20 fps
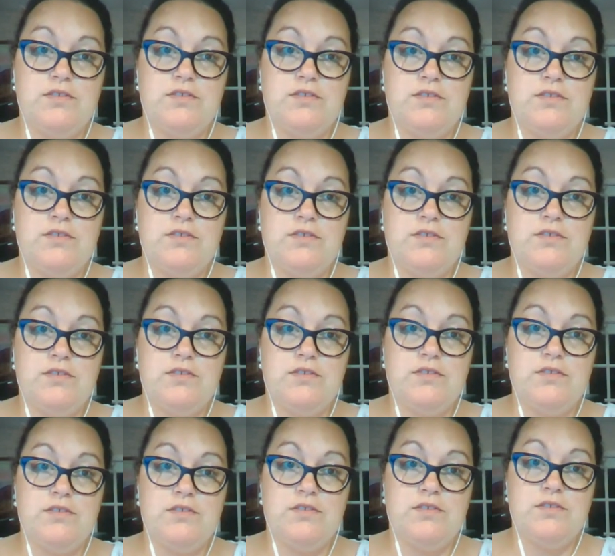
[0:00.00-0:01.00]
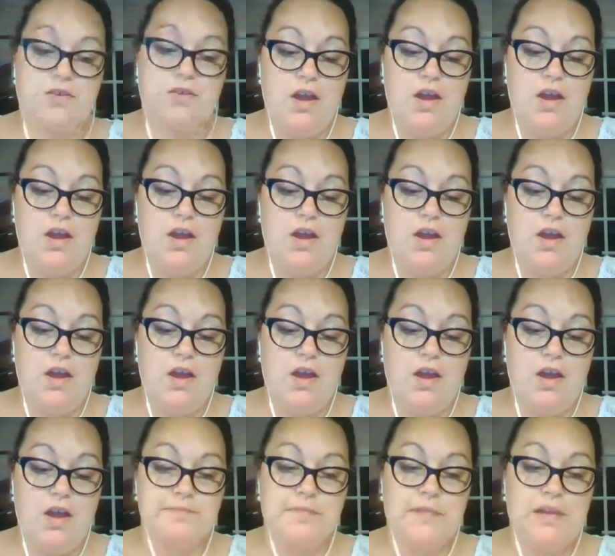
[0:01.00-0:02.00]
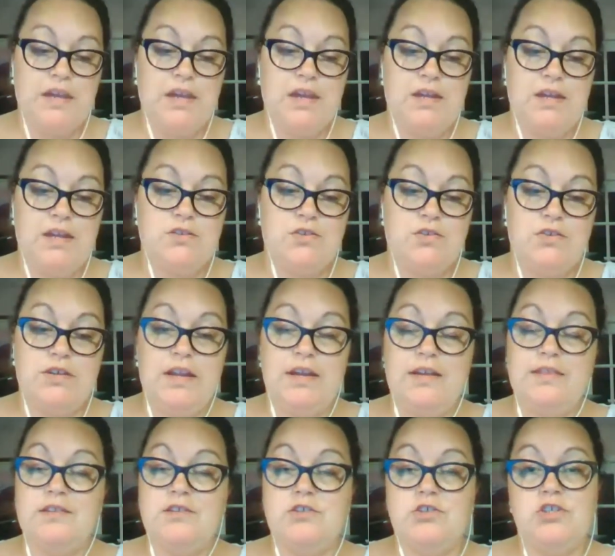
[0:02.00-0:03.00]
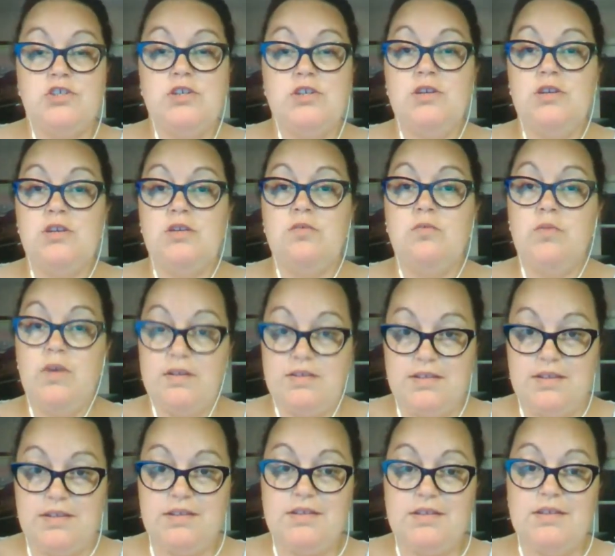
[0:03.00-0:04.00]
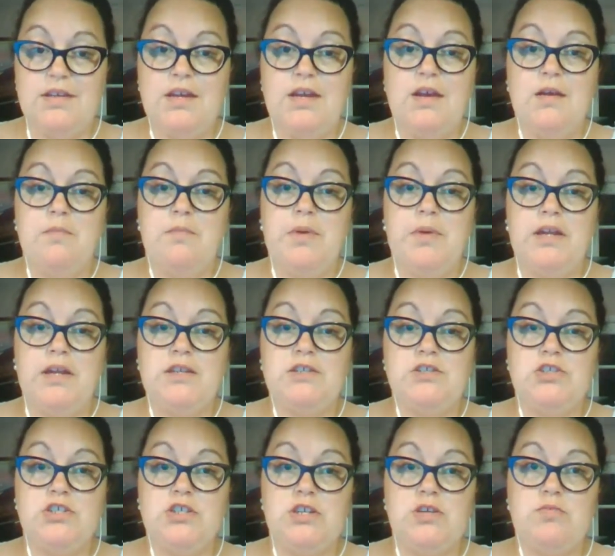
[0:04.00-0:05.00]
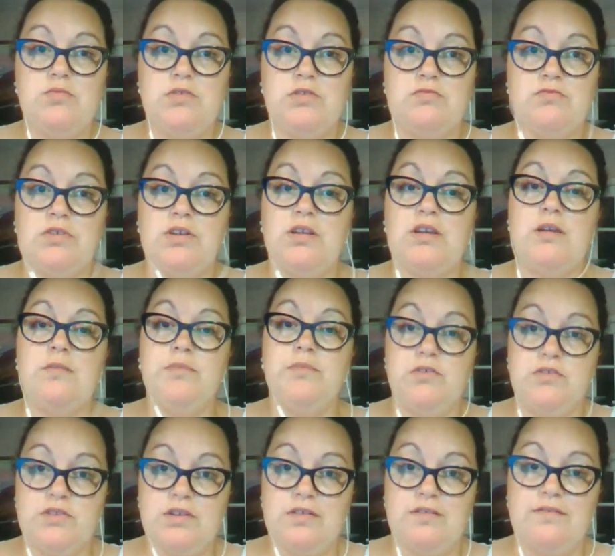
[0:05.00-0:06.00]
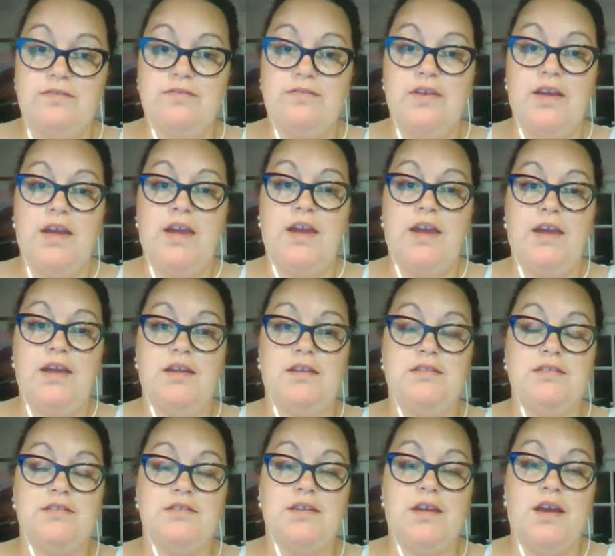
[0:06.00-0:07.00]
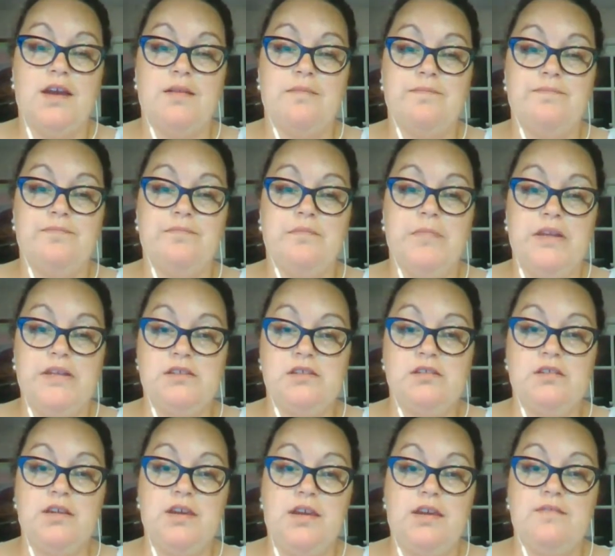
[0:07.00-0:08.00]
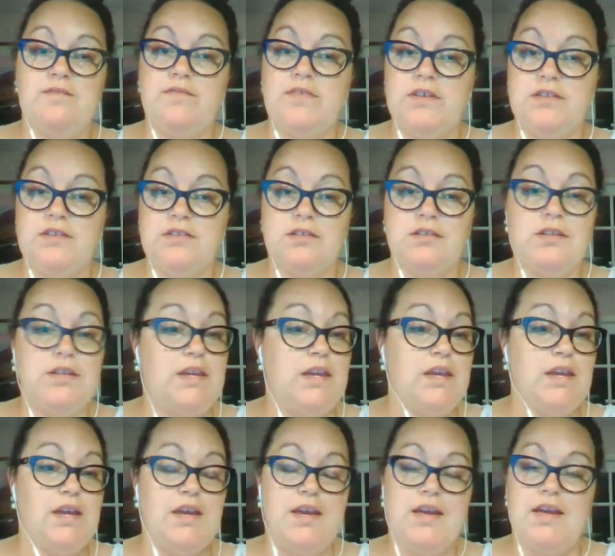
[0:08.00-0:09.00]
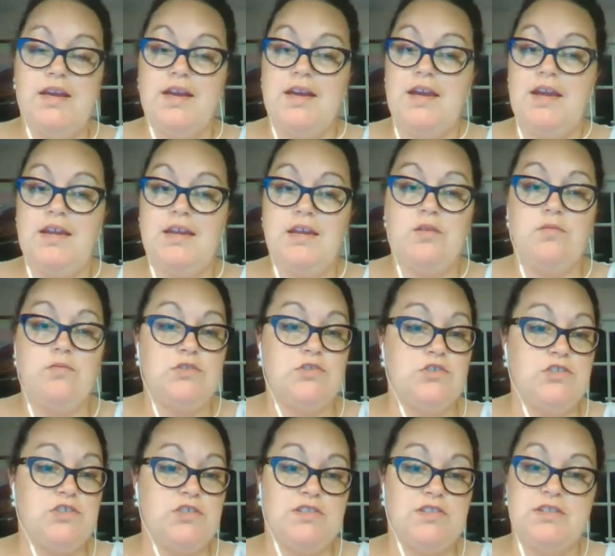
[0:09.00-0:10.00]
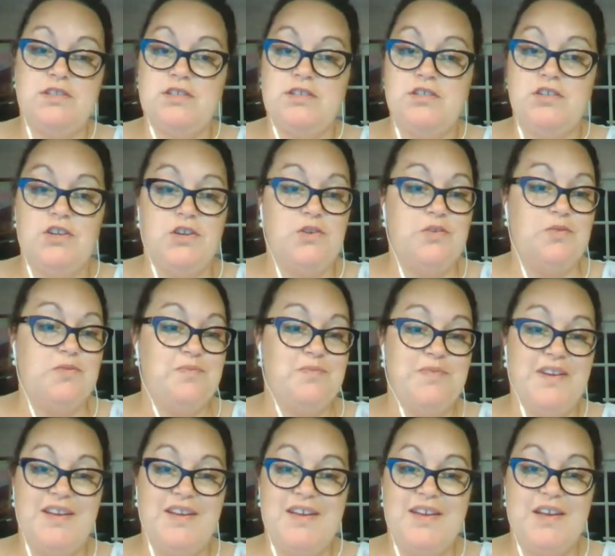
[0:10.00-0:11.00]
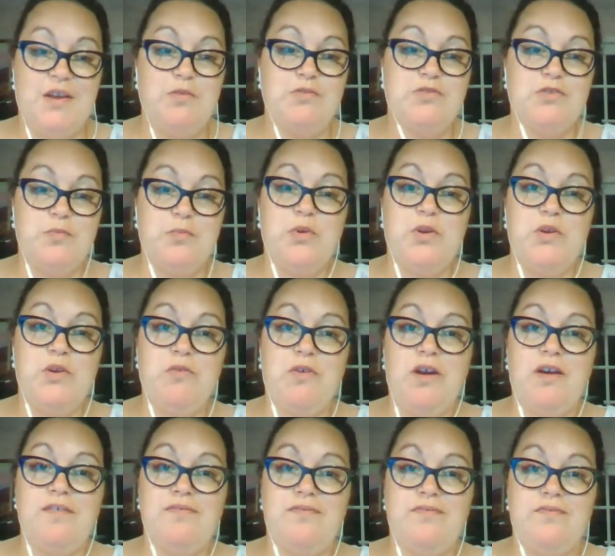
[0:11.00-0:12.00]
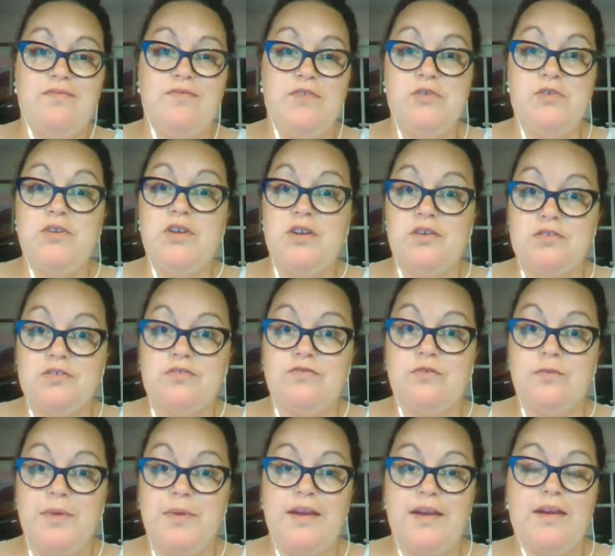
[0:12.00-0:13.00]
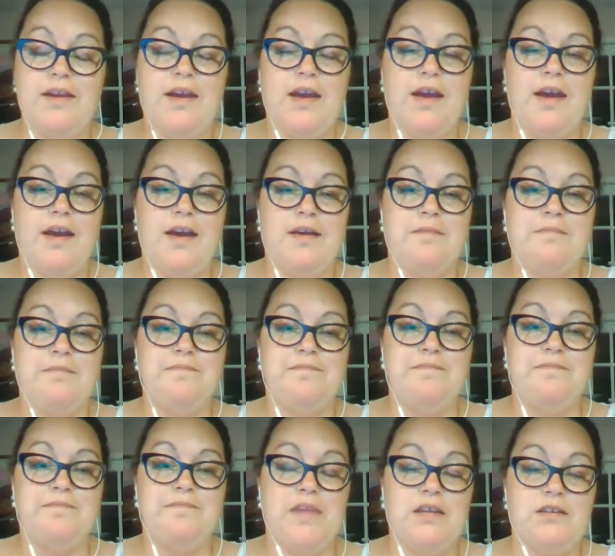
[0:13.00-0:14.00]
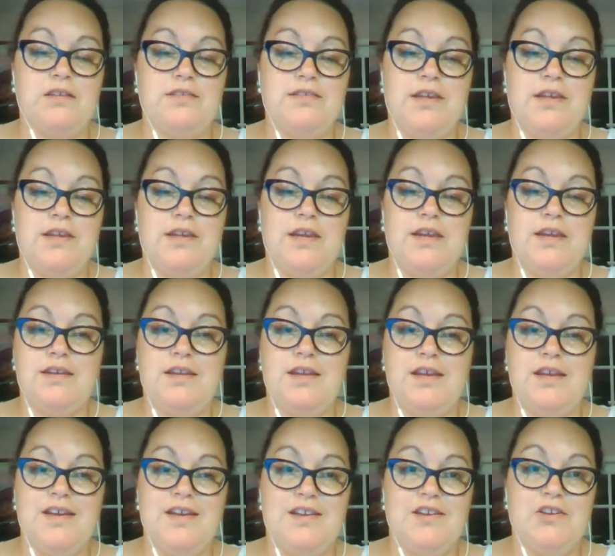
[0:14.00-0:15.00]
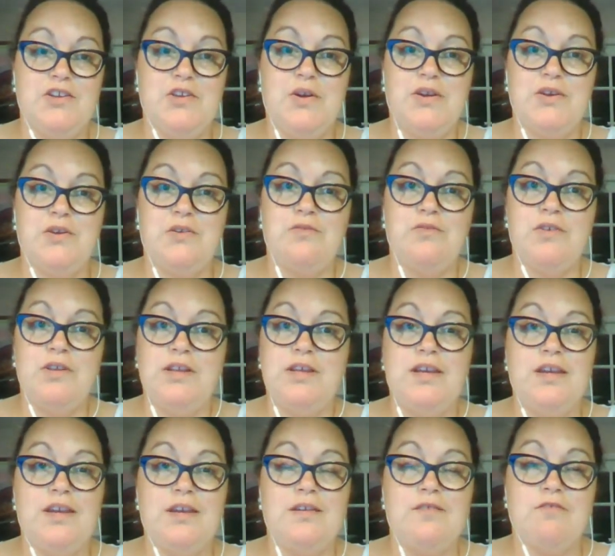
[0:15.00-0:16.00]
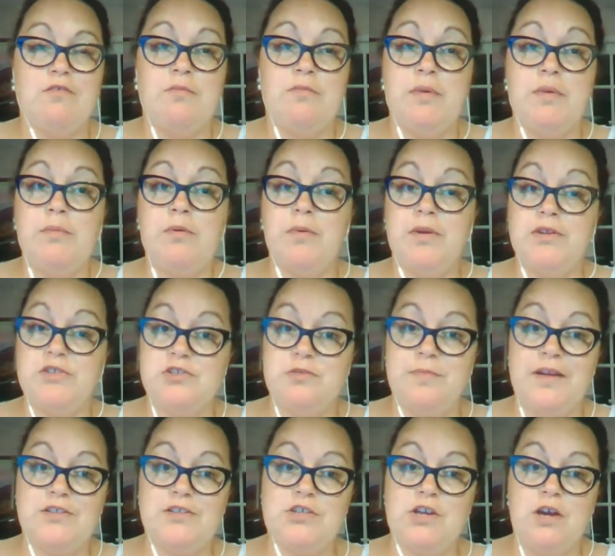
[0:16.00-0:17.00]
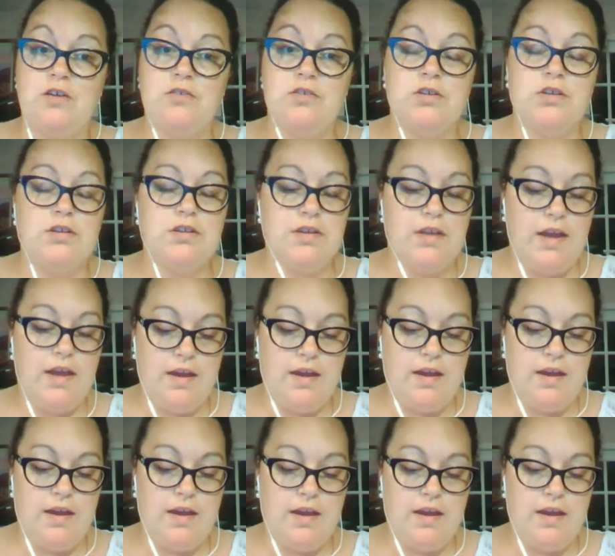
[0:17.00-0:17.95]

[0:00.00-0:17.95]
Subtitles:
my grandmother, and turned out that she wasn't, but she was really abusive, and mentally and physically. And it was just, it was a pretty rough few years for me. And to say that, I don't really remember much of my childhood,